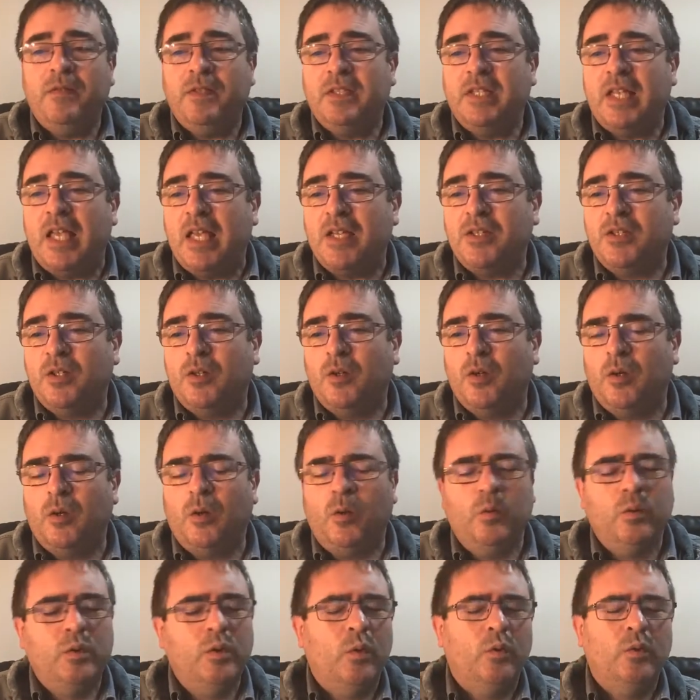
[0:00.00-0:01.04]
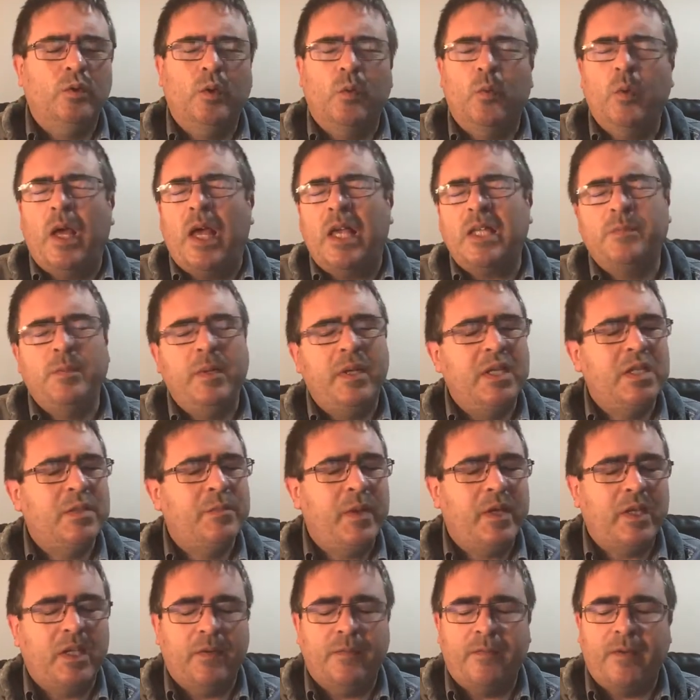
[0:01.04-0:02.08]
He even says to God, don't
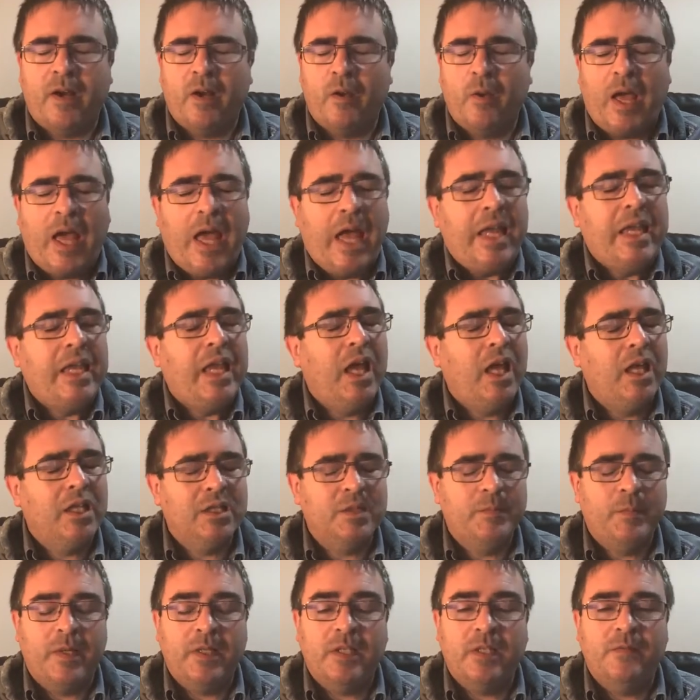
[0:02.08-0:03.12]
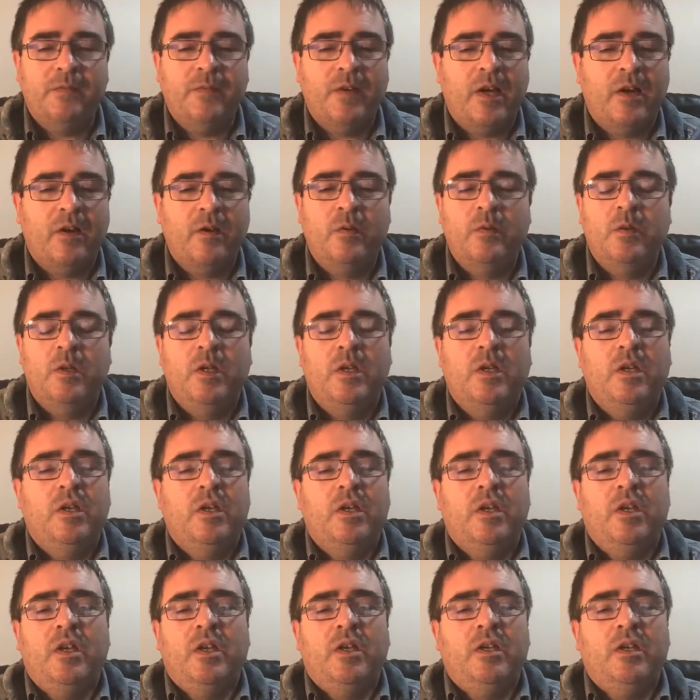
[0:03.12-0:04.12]
ask me to speak to Pharaoh. I can't speak to Pharaoh.